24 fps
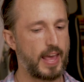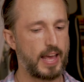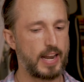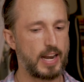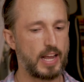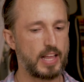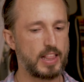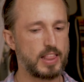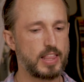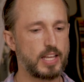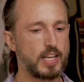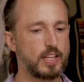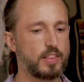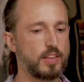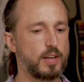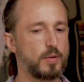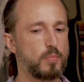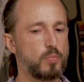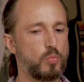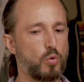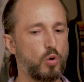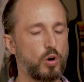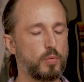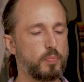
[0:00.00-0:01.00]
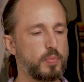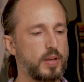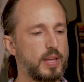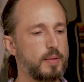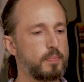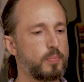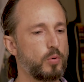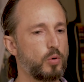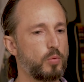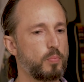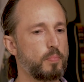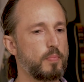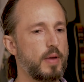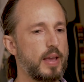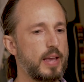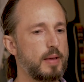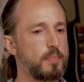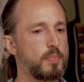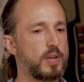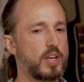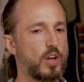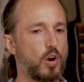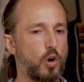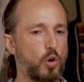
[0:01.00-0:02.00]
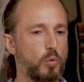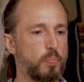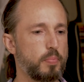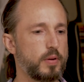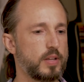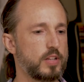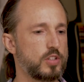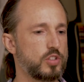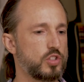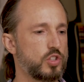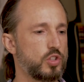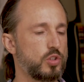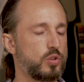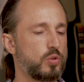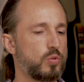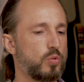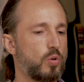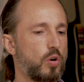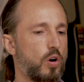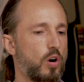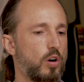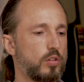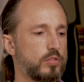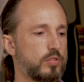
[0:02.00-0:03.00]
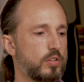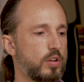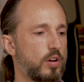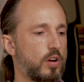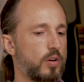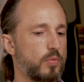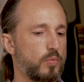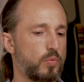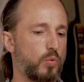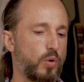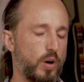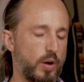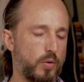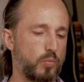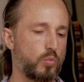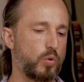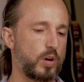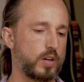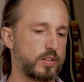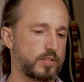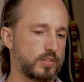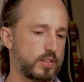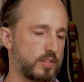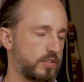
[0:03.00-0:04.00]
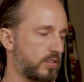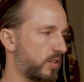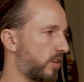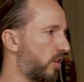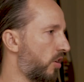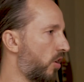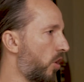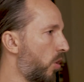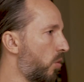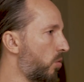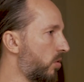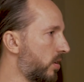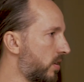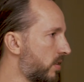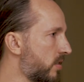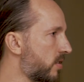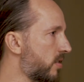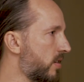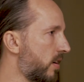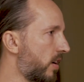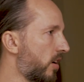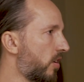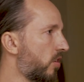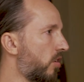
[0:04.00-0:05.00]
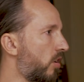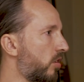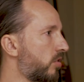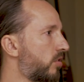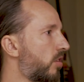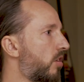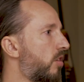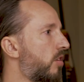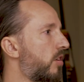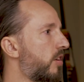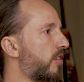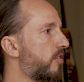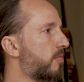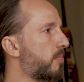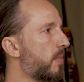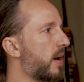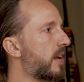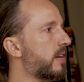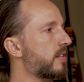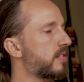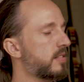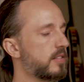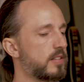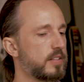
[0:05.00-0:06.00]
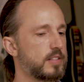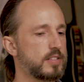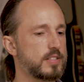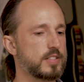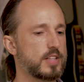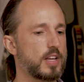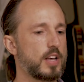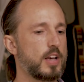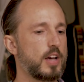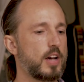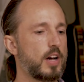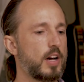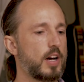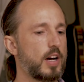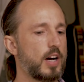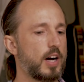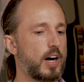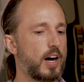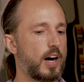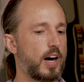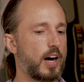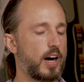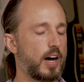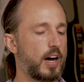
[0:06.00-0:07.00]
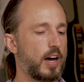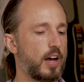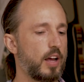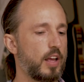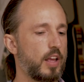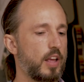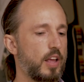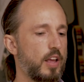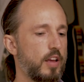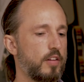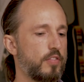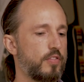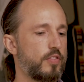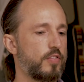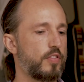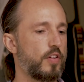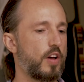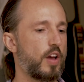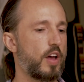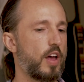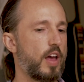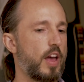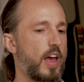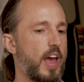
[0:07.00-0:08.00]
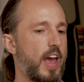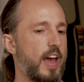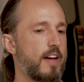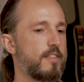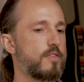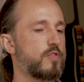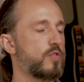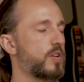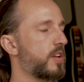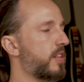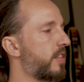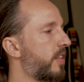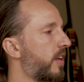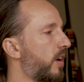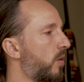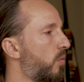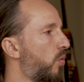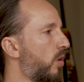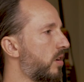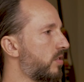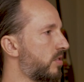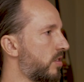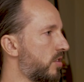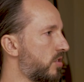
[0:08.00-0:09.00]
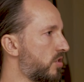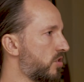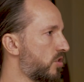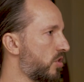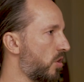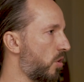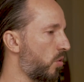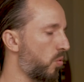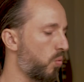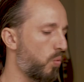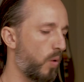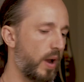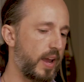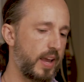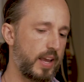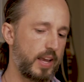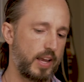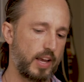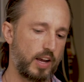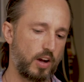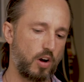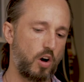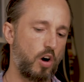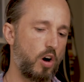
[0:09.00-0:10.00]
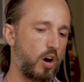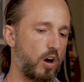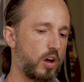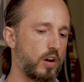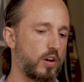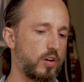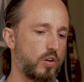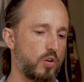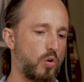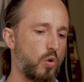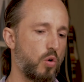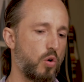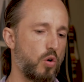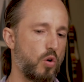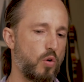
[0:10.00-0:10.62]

And I think that more people may be open to alt what, what is considered holistic or alternative medicines uh, if everything wasn't so weighing on